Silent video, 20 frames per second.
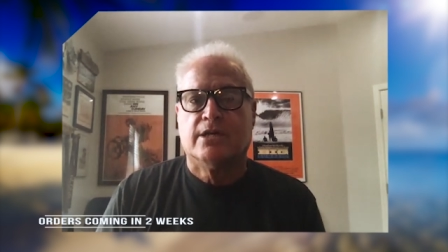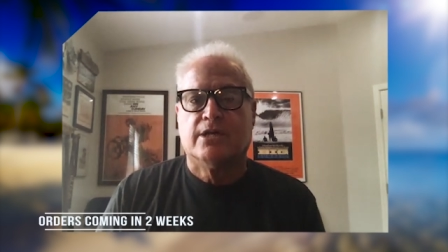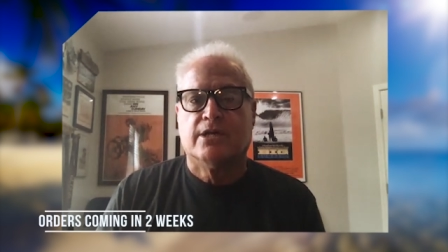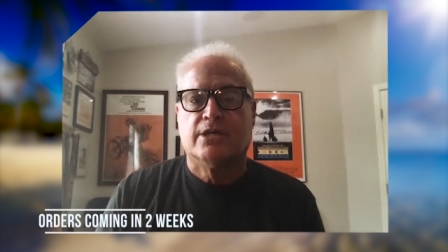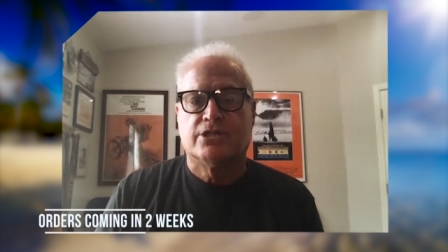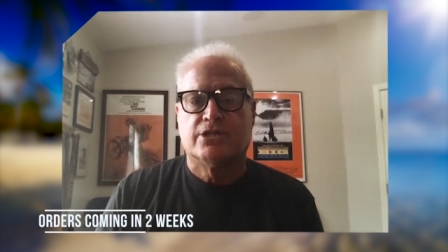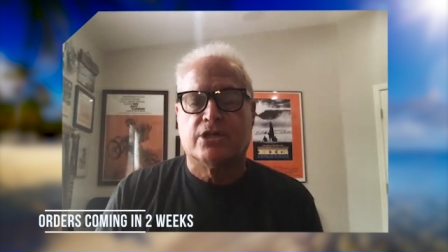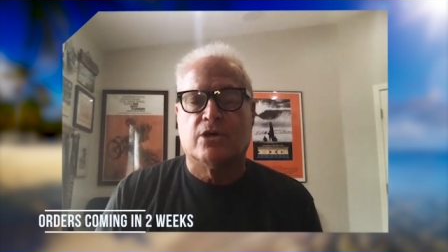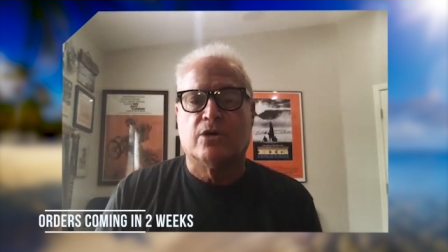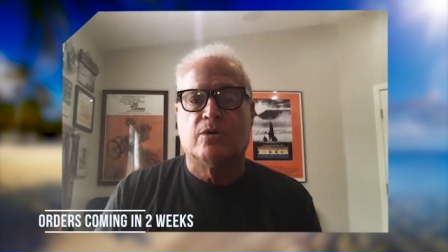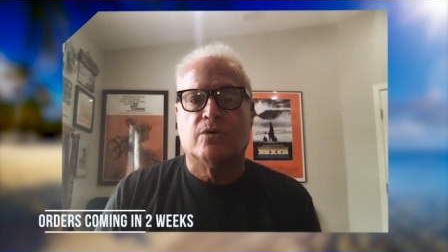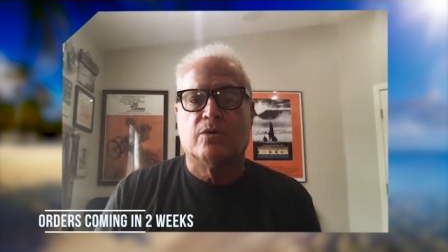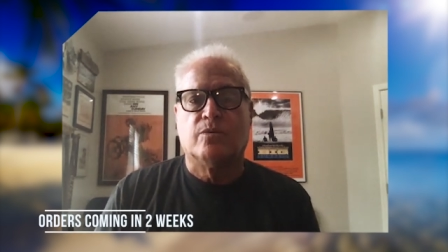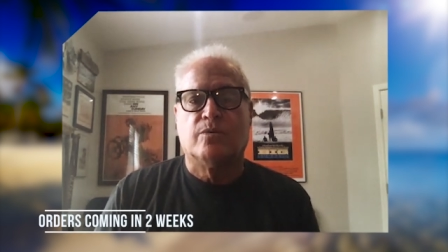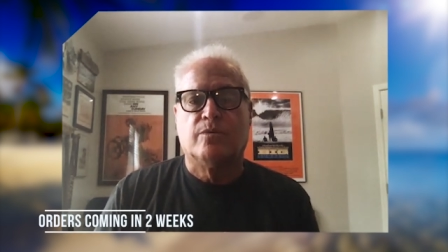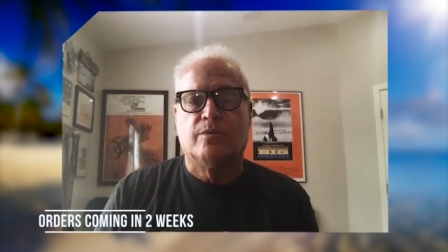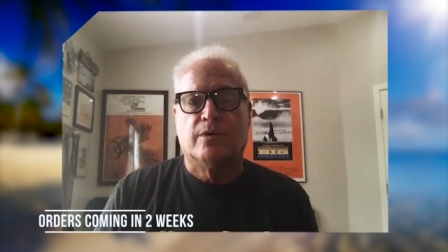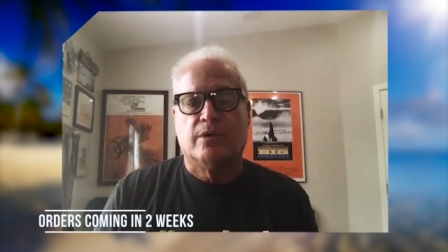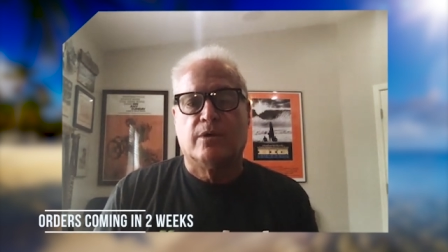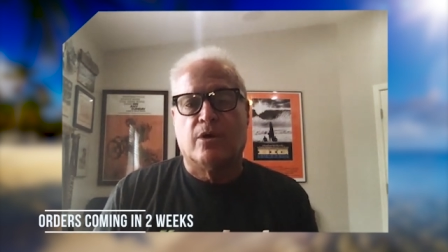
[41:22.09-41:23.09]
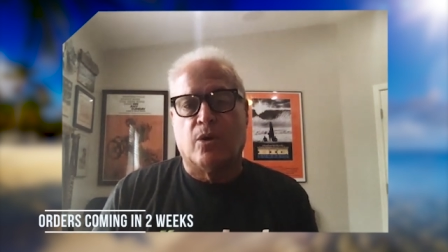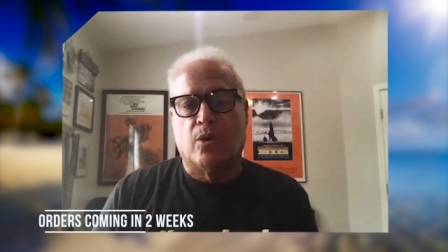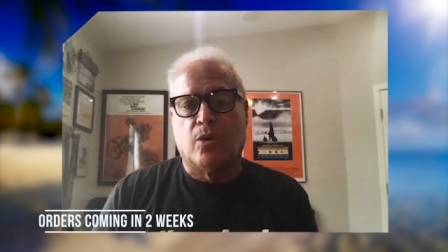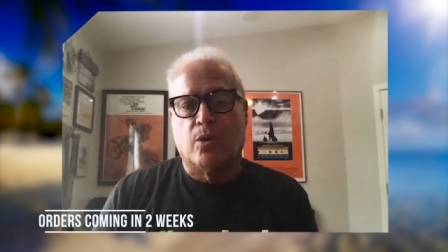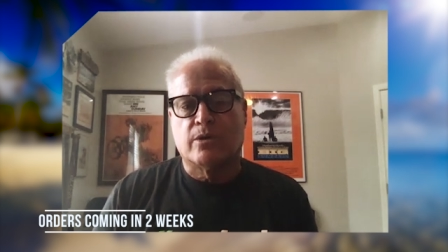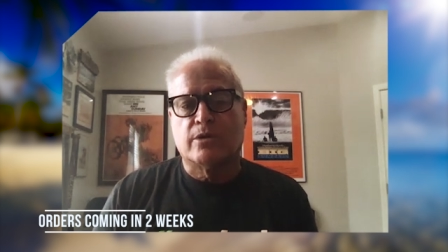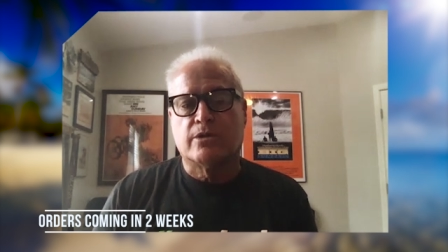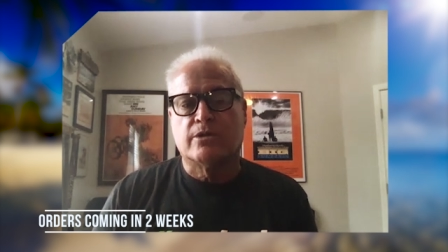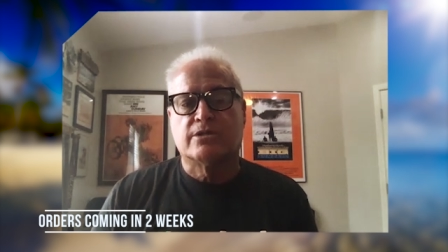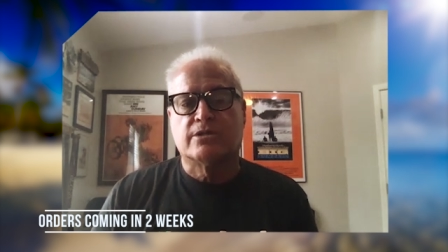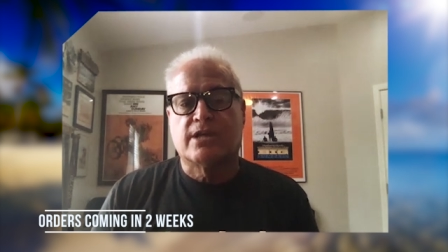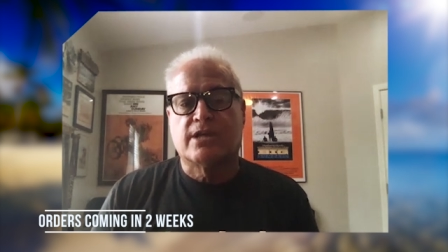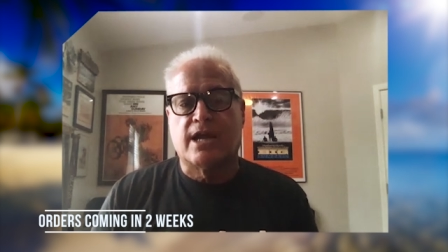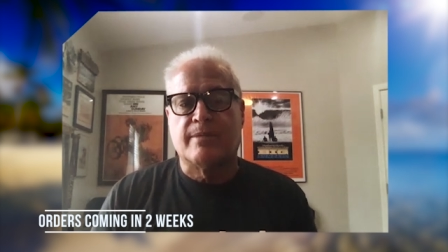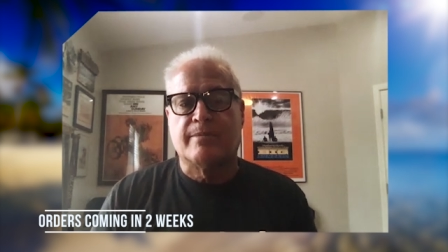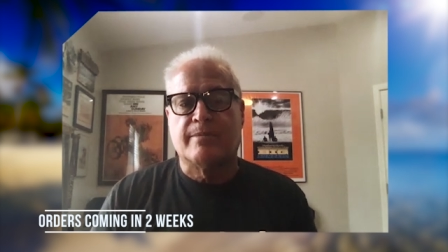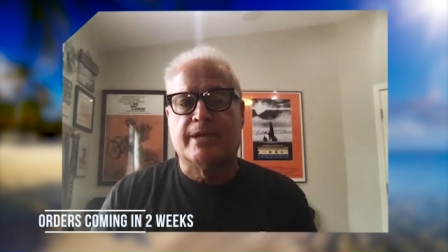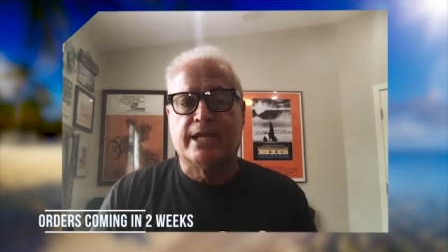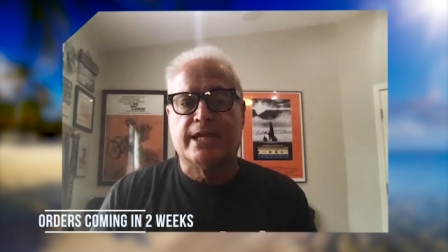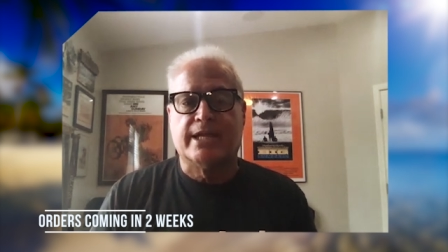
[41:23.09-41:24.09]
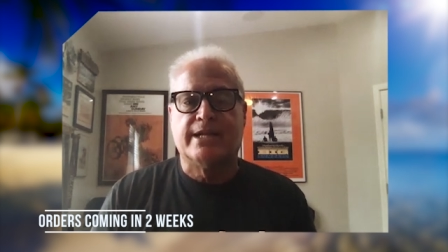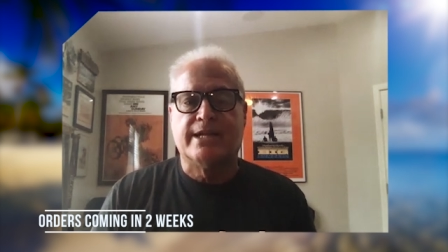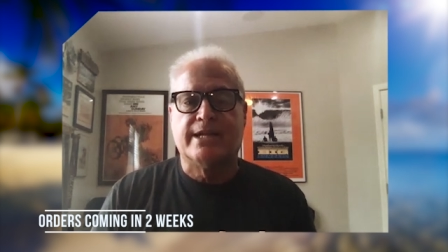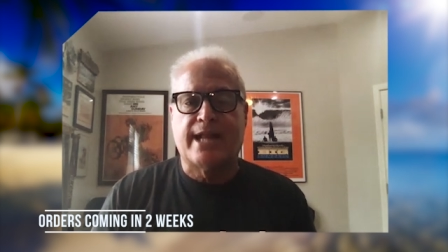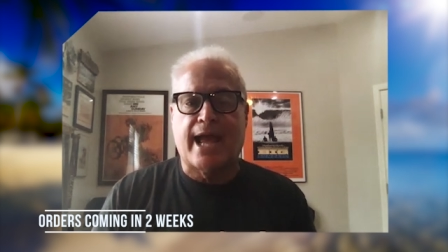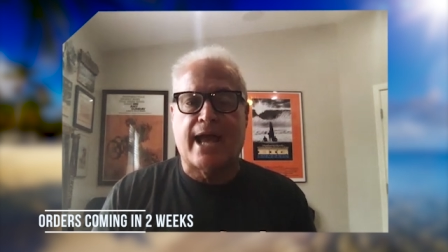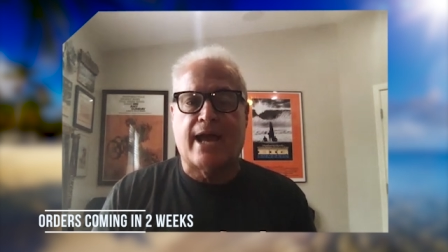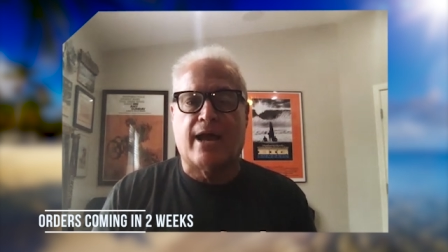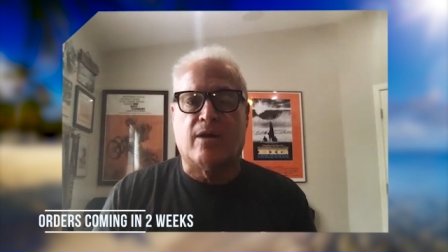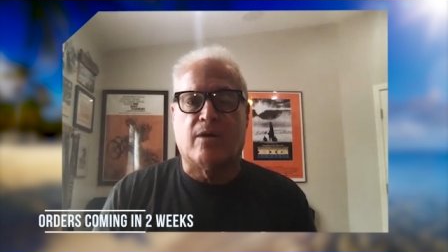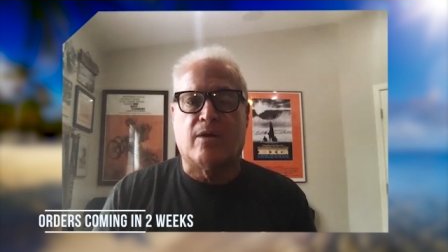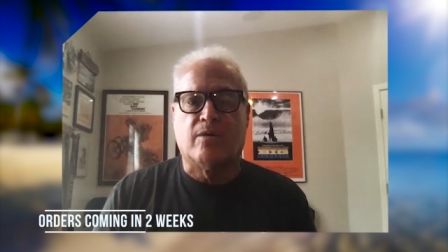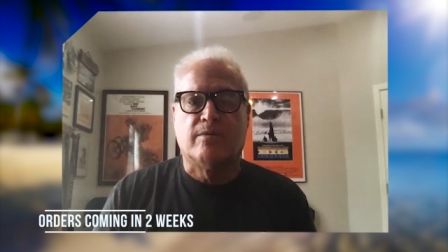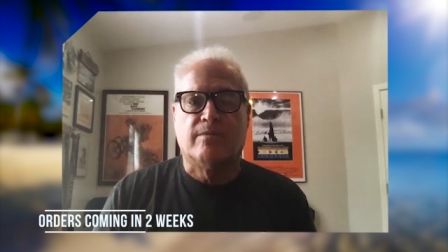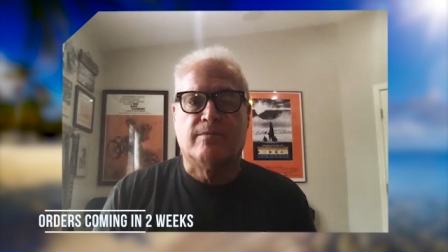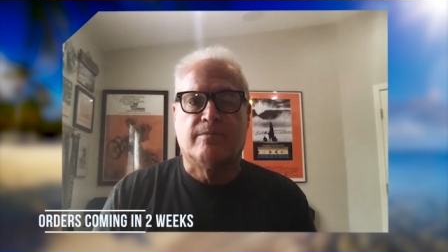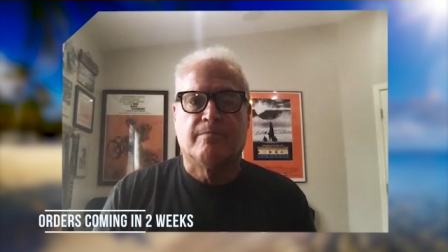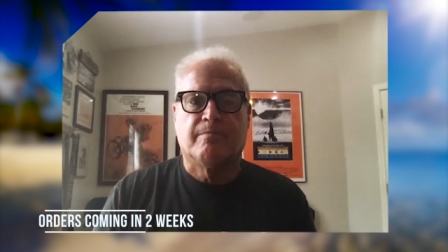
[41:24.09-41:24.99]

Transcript: So orders coming in now,